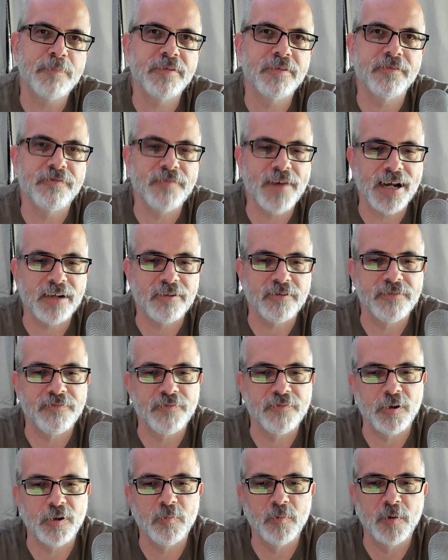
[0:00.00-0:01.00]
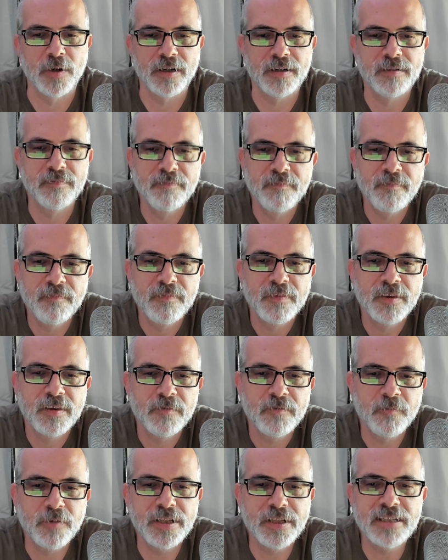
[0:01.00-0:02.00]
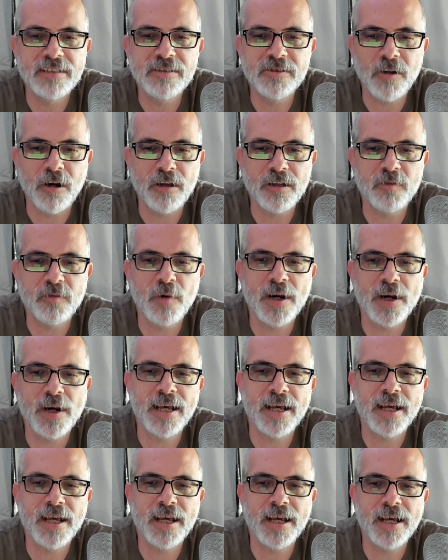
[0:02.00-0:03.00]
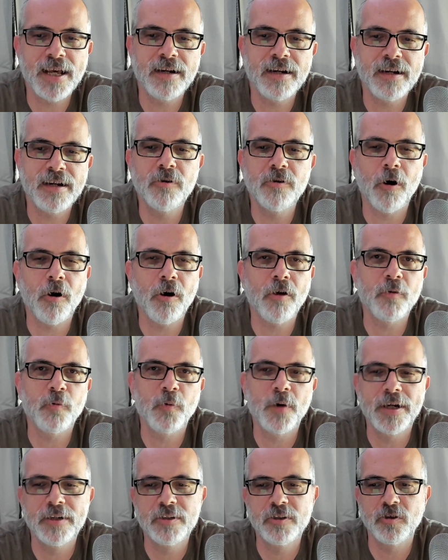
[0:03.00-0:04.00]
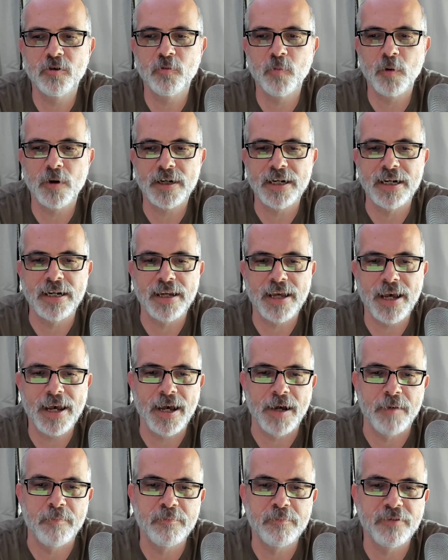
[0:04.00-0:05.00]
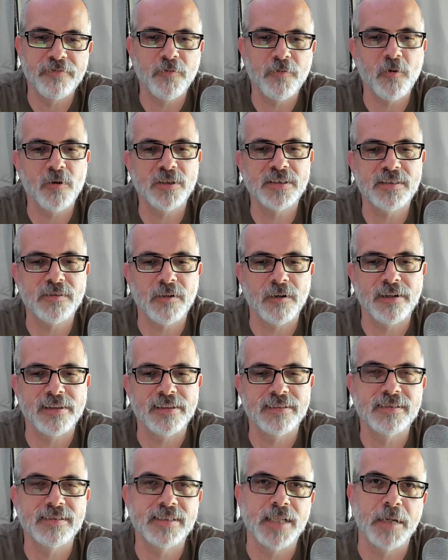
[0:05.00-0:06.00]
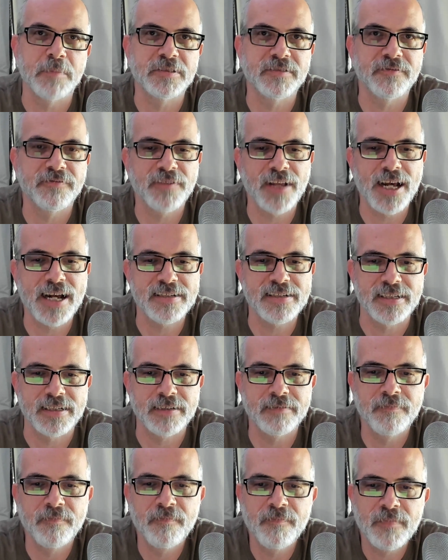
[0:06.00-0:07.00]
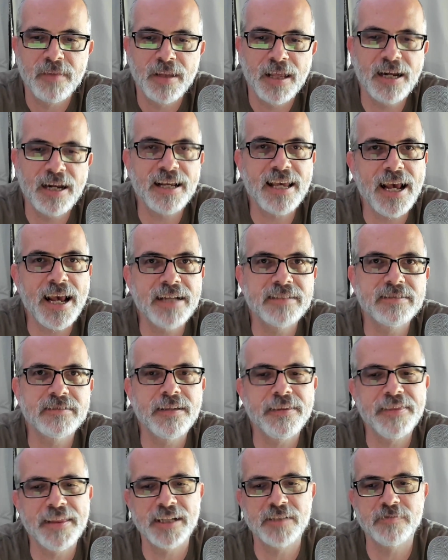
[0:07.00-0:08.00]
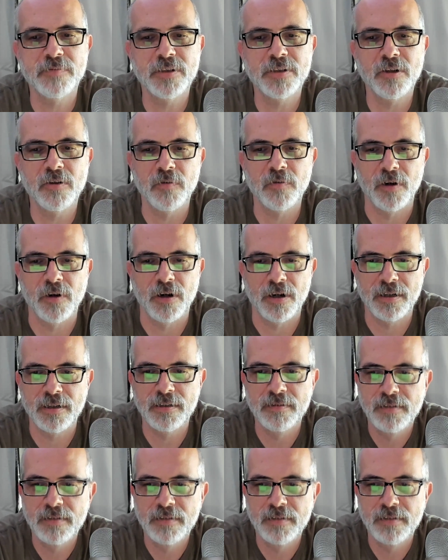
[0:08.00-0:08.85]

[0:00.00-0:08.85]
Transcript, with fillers: of the factory firmware. When the installer ran, it would boot all the way to a working cam before it starting the steps of flashing, and occasionally things would go wrong.